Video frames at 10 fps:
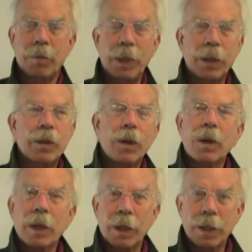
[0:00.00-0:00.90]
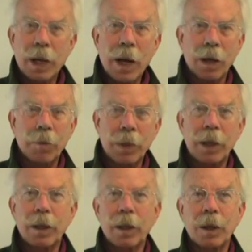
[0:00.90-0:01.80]
be installed on a dock
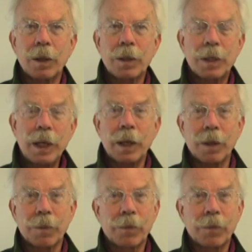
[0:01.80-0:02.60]
by the sea.